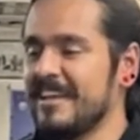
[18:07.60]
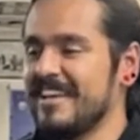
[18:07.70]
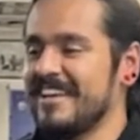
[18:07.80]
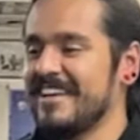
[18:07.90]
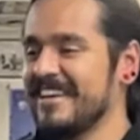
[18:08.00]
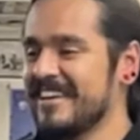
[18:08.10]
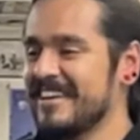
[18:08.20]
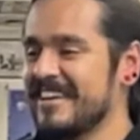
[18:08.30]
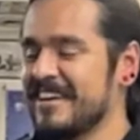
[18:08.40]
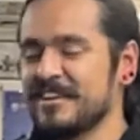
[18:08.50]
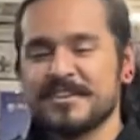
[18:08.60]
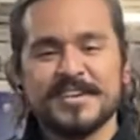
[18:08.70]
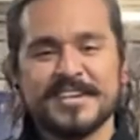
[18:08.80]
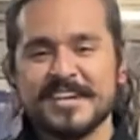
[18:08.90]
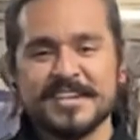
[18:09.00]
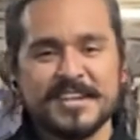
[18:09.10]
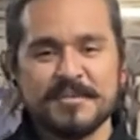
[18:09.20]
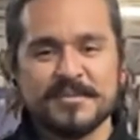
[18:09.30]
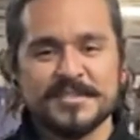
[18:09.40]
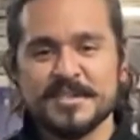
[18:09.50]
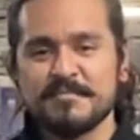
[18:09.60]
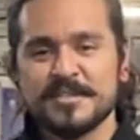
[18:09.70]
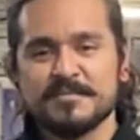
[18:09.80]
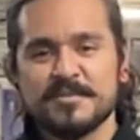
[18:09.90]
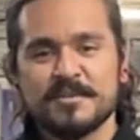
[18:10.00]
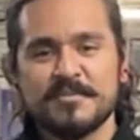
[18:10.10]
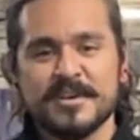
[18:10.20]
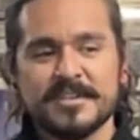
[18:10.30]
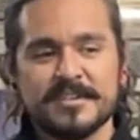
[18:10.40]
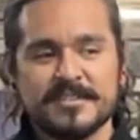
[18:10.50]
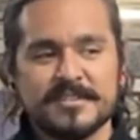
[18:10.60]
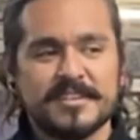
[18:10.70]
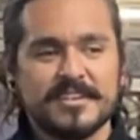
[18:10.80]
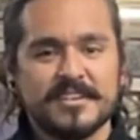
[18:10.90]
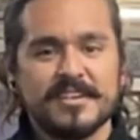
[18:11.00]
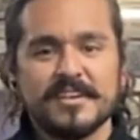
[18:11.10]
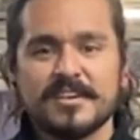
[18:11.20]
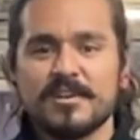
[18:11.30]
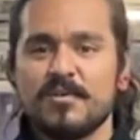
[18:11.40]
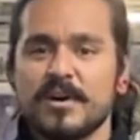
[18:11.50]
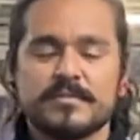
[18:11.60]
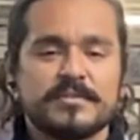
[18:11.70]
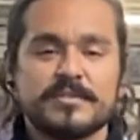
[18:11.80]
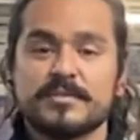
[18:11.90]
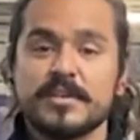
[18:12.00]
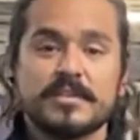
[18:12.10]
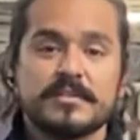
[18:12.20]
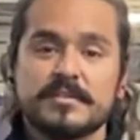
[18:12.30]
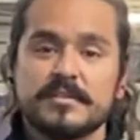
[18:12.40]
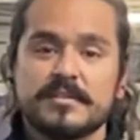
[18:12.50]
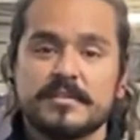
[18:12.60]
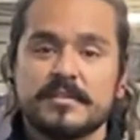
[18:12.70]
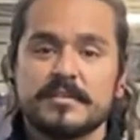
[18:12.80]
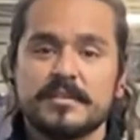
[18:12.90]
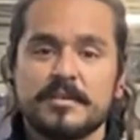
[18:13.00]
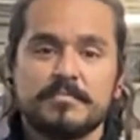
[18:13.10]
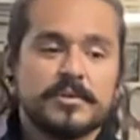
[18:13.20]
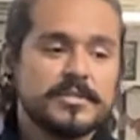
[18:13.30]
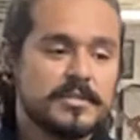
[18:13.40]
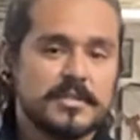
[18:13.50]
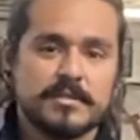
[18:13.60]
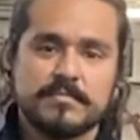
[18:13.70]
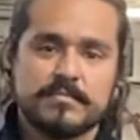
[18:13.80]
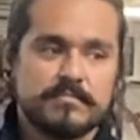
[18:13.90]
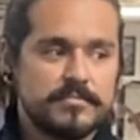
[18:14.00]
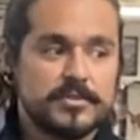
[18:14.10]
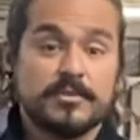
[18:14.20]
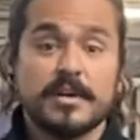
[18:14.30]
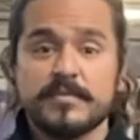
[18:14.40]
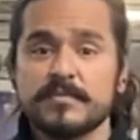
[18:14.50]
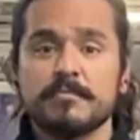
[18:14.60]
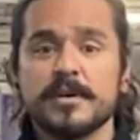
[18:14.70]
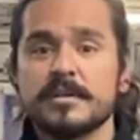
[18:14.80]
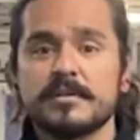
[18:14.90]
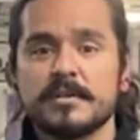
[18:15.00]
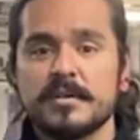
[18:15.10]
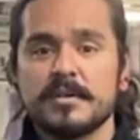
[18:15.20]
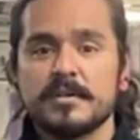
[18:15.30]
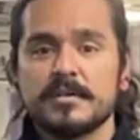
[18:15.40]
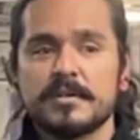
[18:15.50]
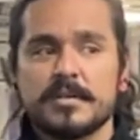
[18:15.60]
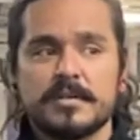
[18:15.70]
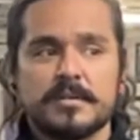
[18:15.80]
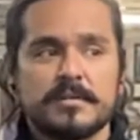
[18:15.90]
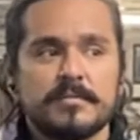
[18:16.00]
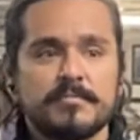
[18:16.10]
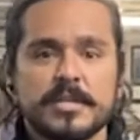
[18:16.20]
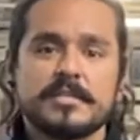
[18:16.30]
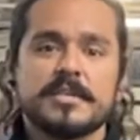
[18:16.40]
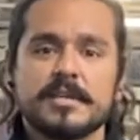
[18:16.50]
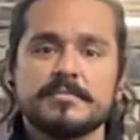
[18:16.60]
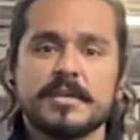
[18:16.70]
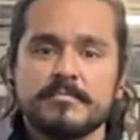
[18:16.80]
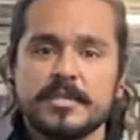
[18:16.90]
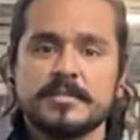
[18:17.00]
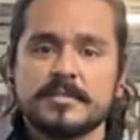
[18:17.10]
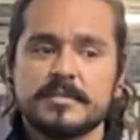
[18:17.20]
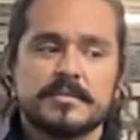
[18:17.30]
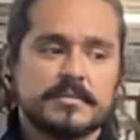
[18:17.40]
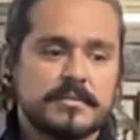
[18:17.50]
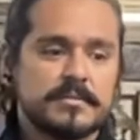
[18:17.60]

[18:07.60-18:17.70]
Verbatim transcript: I don't know, I, I can't really say much more about it other than go out there and train. Keep pushing, keep striving for better. And many times that means